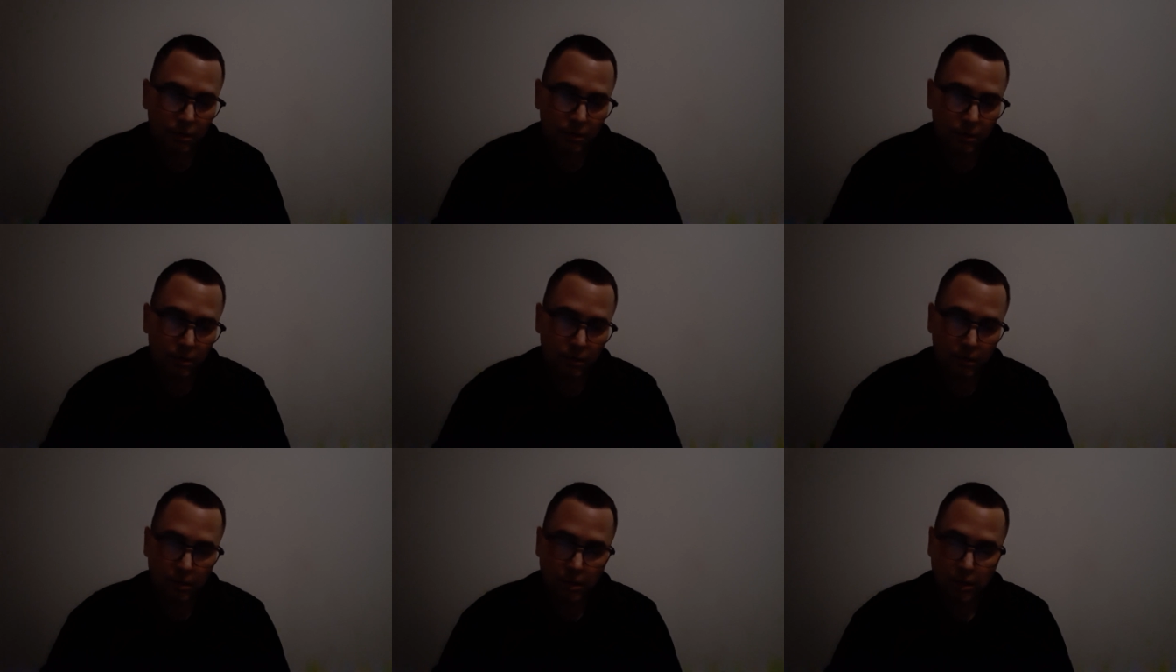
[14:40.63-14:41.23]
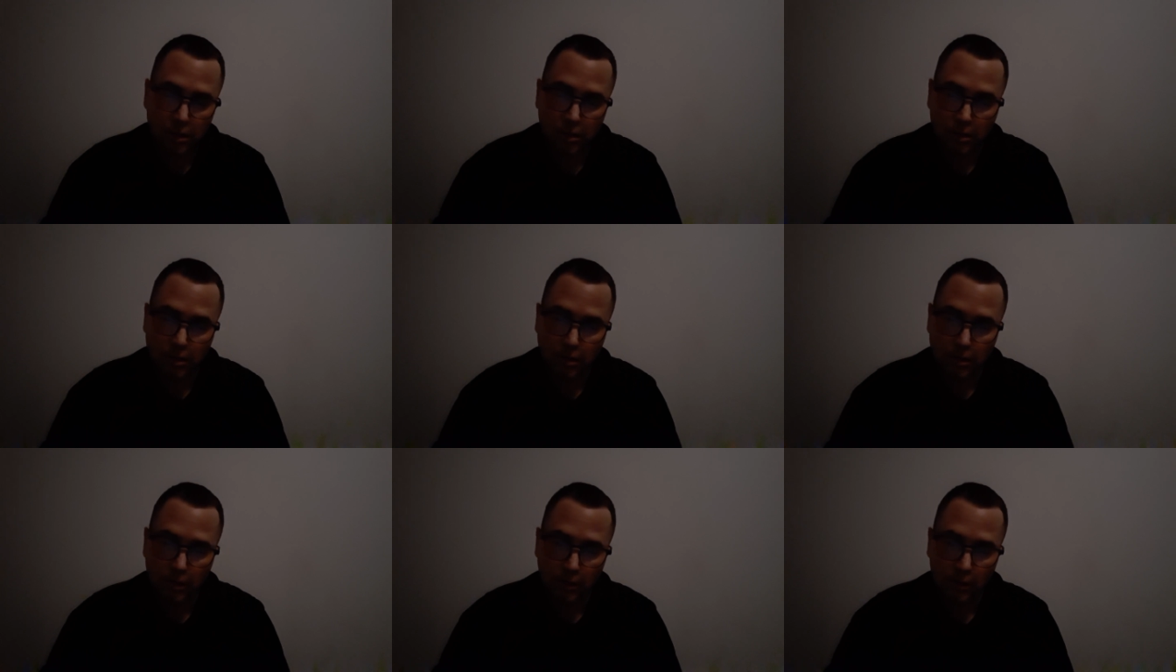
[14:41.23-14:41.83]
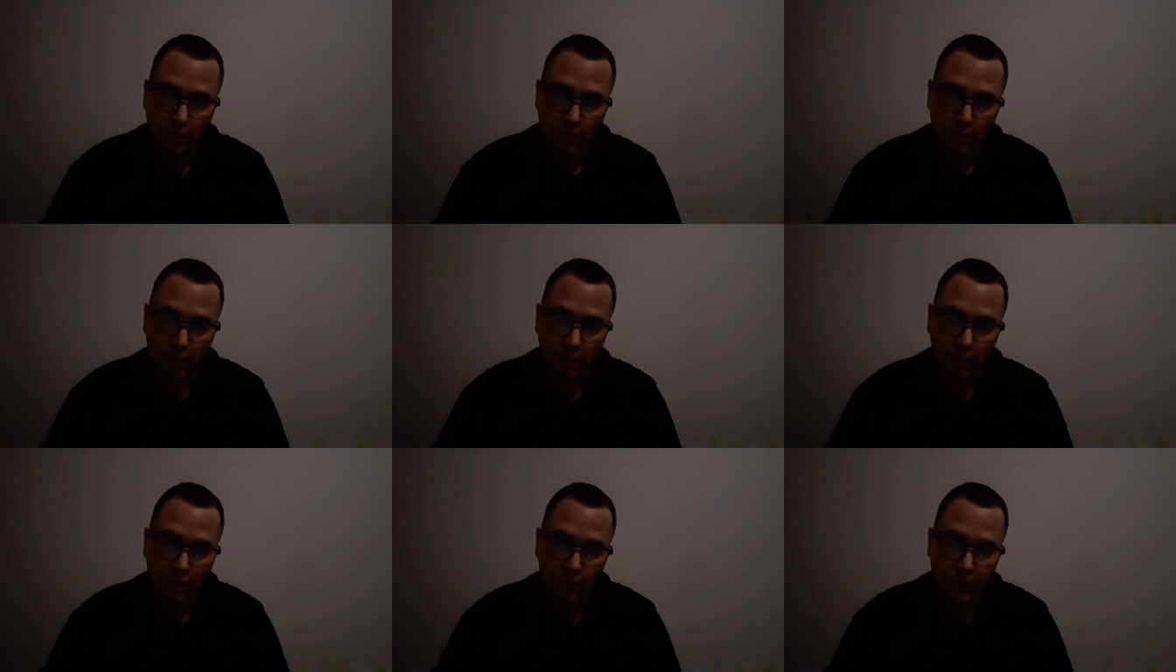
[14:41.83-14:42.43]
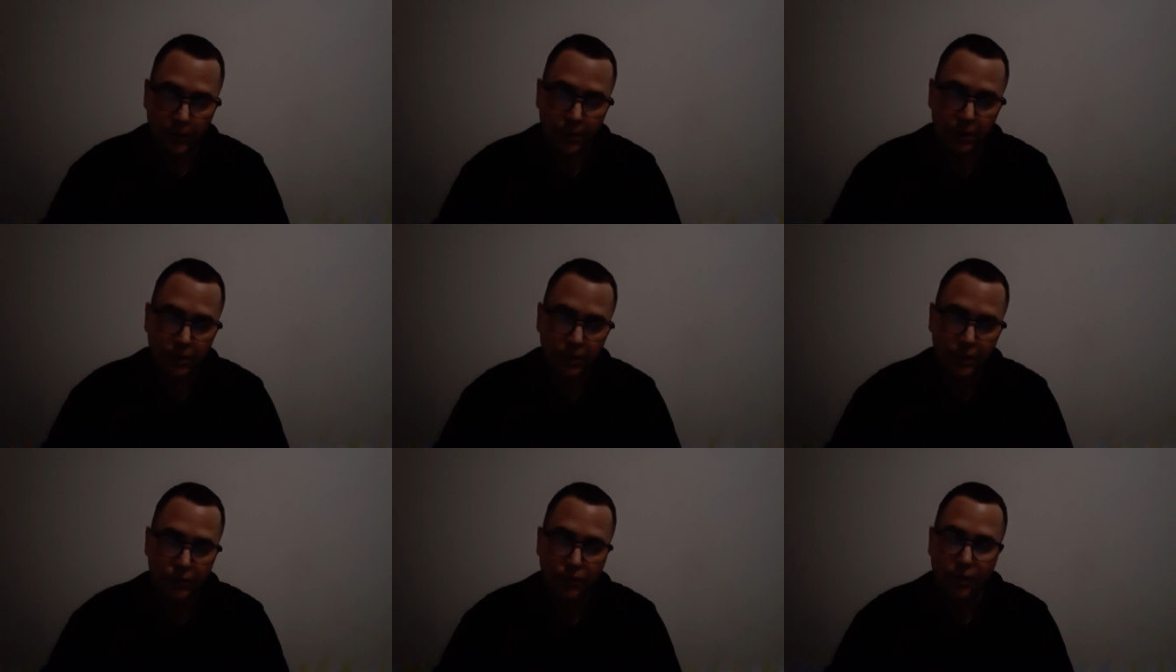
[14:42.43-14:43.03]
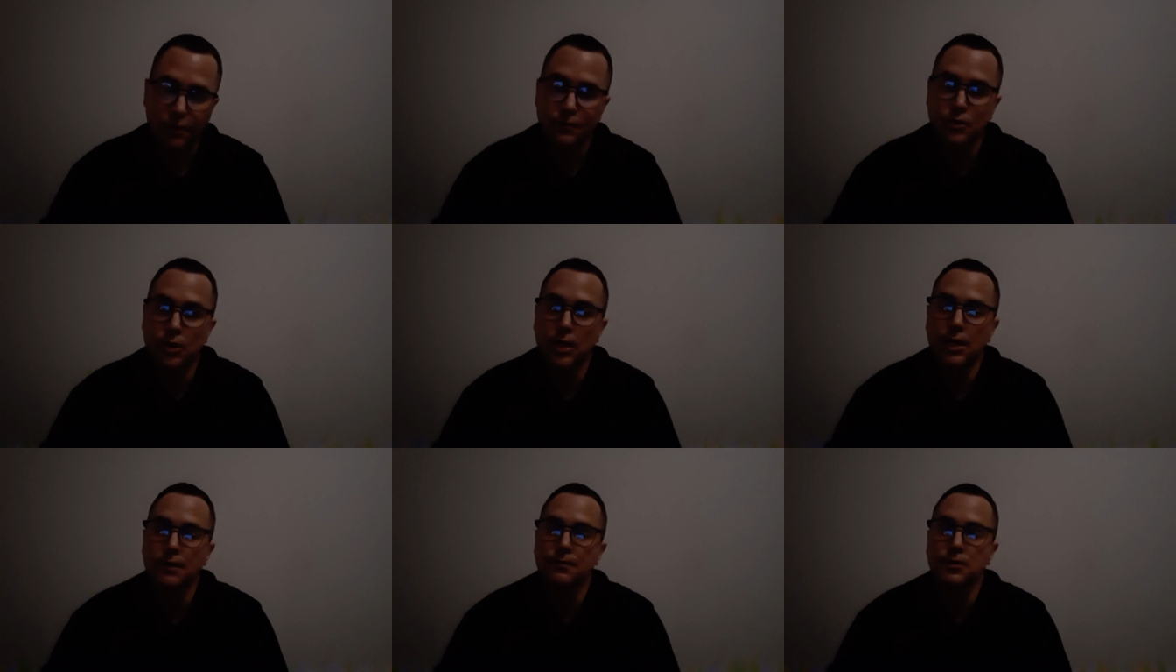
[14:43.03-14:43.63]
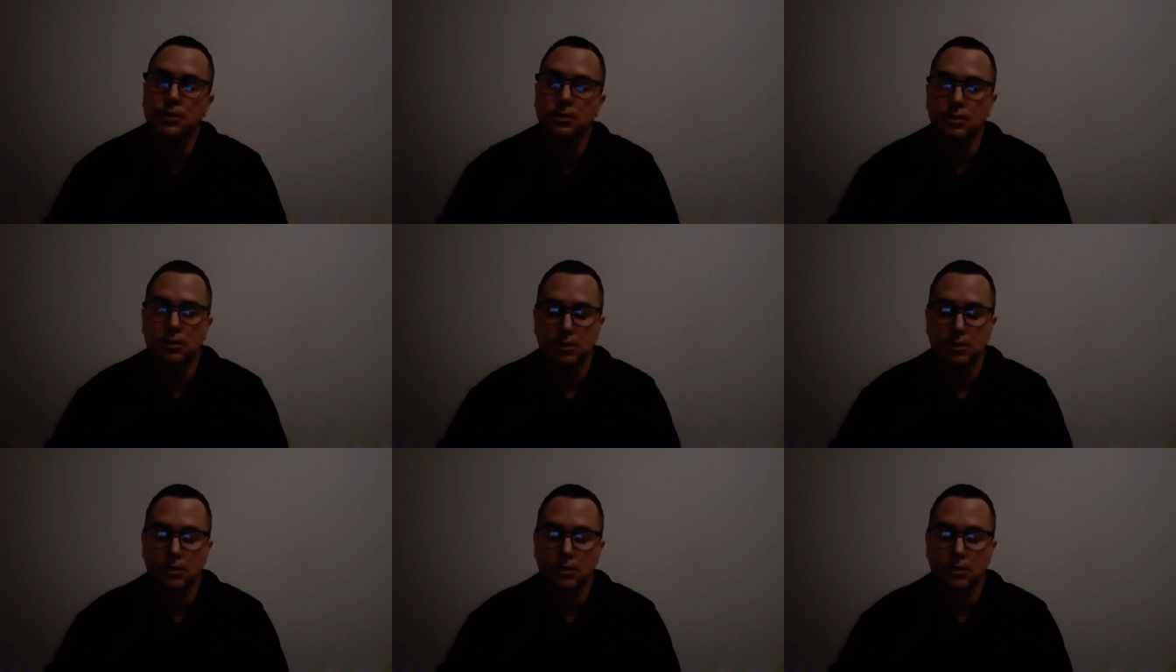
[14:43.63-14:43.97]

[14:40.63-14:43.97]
Alright, this is just rough drafts.